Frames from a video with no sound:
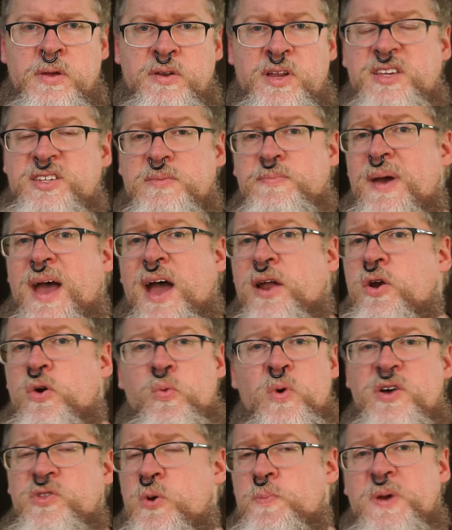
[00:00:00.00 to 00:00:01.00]
Doesn't matter
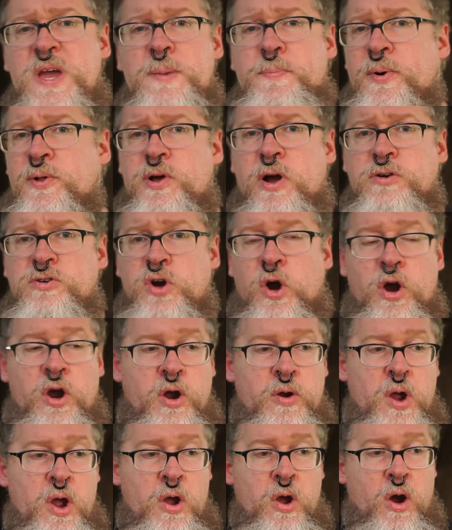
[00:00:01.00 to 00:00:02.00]
whether people are,
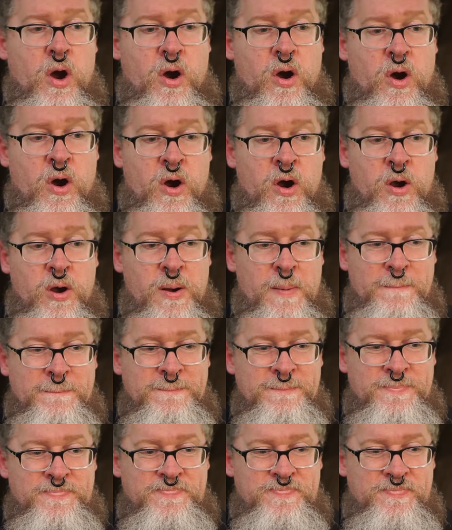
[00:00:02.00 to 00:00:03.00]
are, are
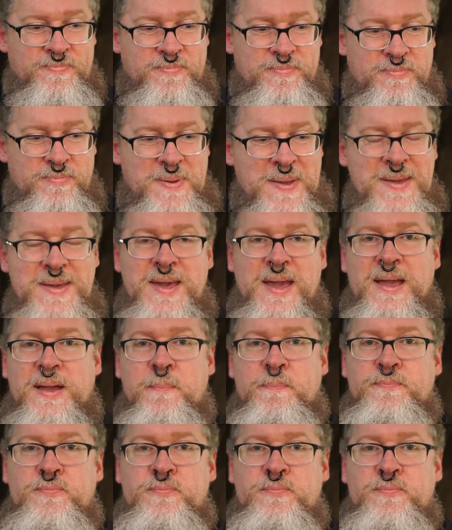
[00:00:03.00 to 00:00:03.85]
being